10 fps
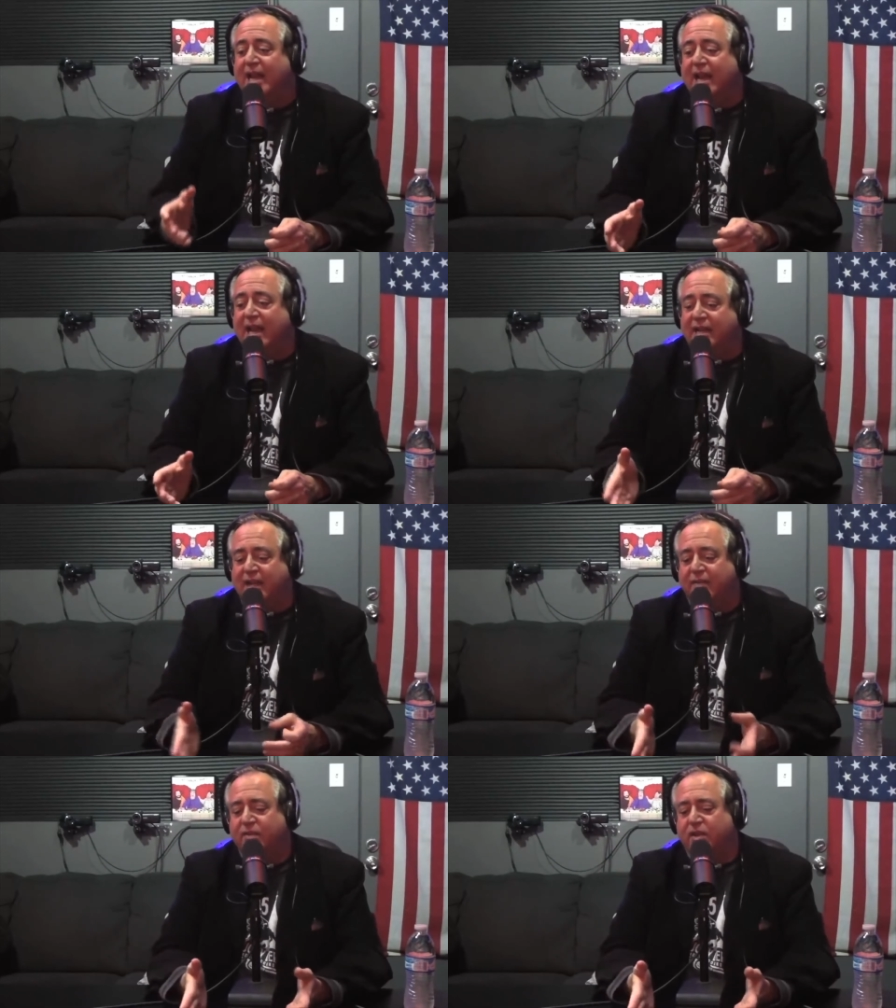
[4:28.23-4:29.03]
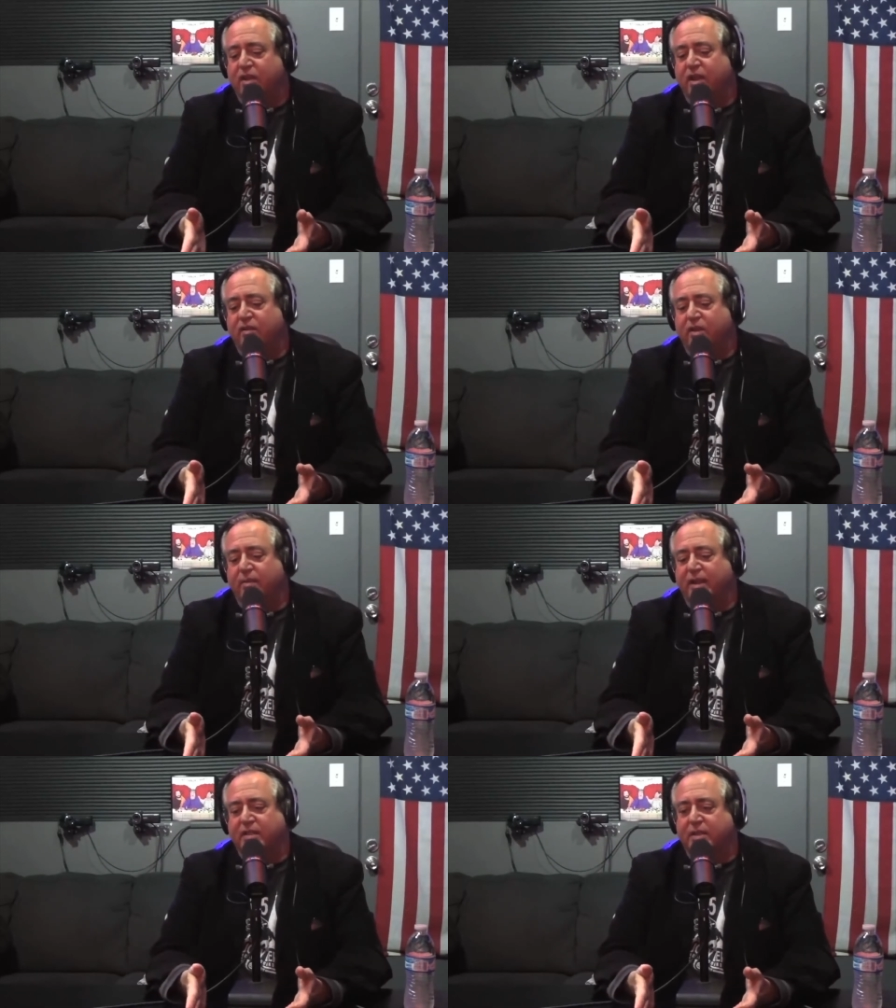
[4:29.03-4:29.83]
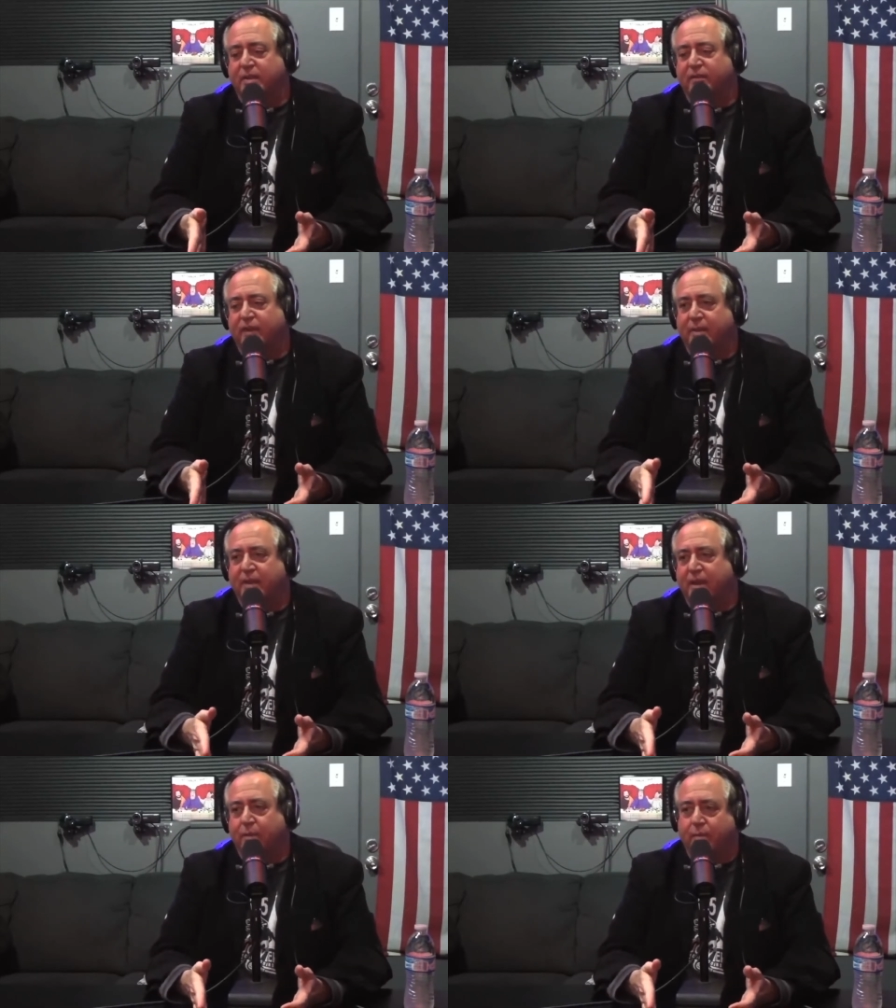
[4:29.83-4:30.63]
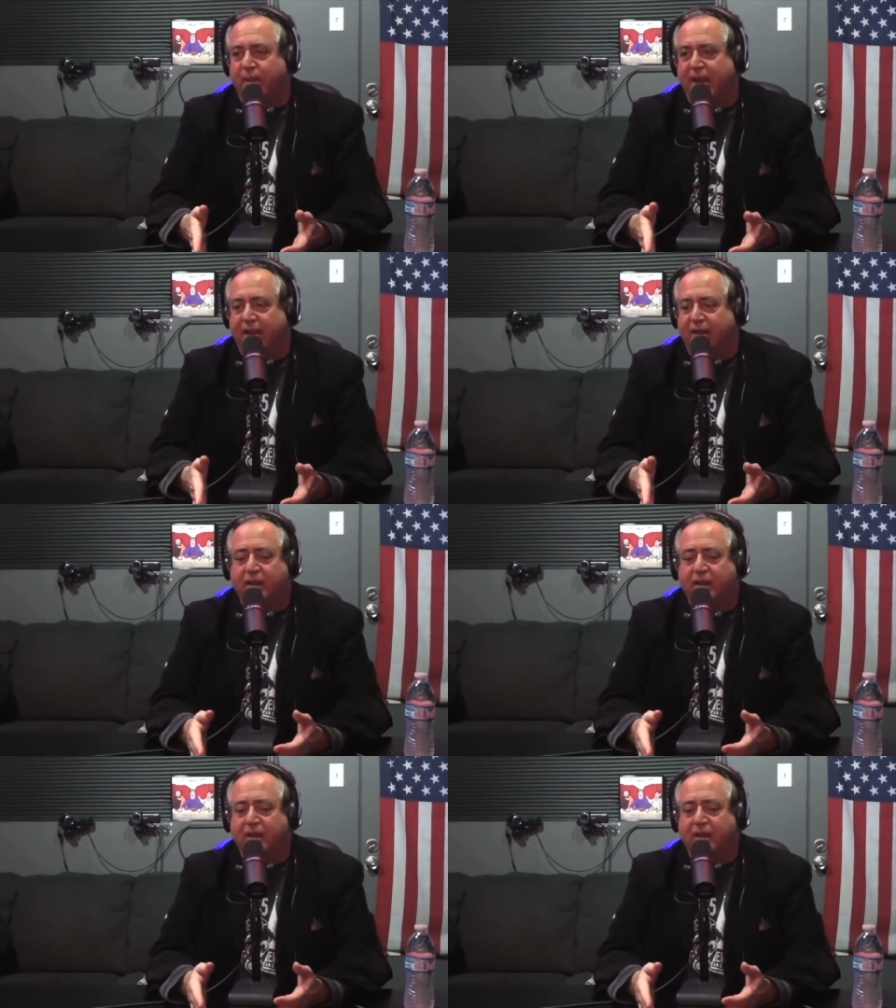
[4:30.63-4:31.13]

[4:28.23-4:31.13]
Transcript: And even though you're hearing about some of the family that were mad,